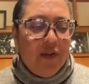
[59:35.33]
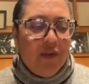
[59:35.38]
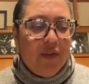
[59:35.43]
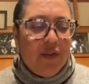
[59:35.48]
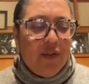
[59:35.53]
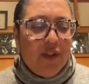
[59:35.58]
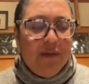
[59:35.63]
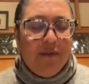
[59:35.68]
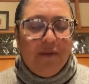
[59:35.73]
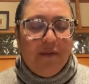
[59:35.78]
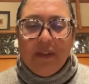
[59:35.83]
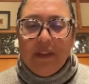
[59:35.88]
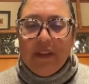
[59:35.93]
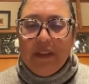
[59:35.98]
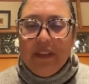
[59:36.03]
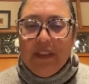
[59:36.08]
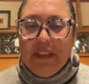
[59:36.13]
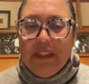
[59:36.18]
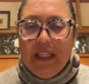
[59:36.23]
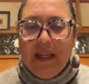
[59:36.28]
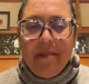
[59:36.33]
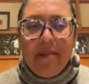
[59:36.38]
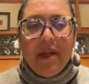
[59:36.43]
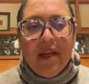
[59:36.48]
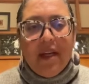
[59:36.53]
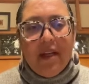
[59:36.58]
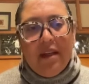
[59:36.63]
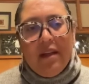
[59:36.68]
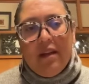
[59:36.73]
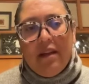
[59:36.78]
sort of
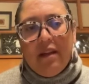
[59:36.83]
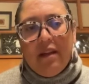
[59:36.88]
limit